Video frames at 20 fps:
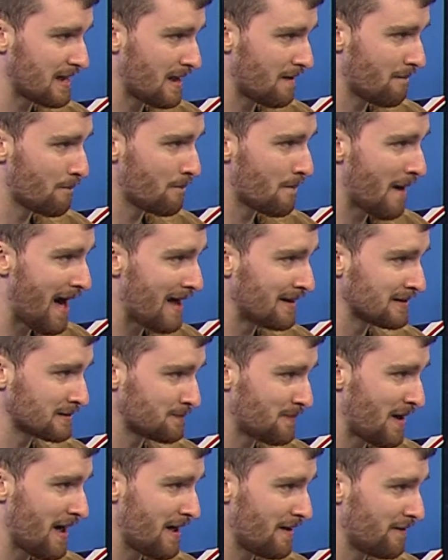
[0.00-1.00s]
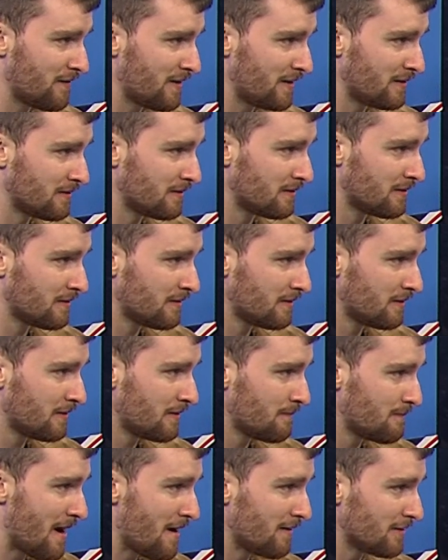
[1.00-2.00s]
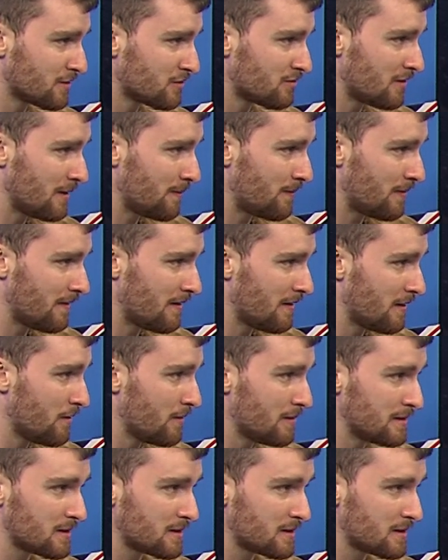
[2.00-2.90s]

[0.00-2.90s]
and miles better than Meryl Streep, who is